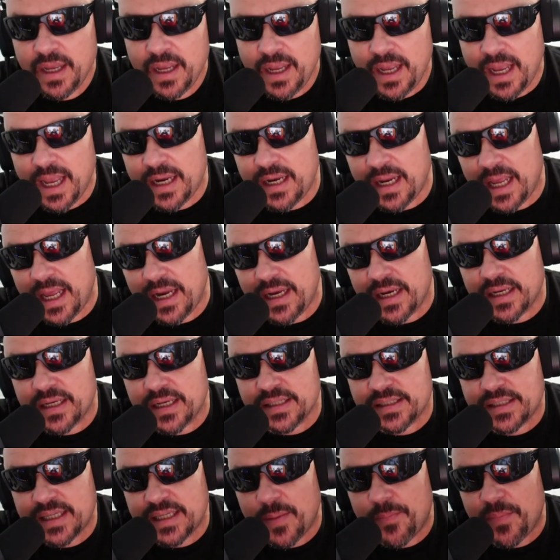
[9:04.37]
and Aidan can
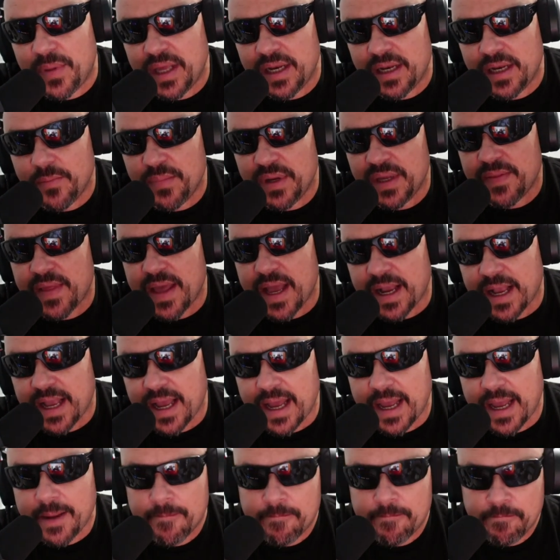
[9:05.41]
step in and be that
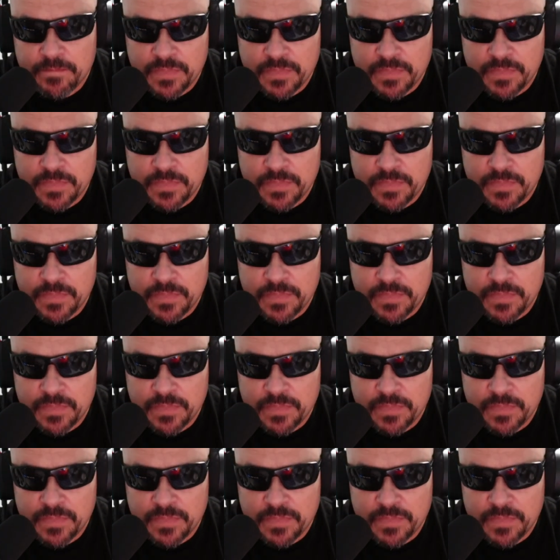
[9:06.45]
guy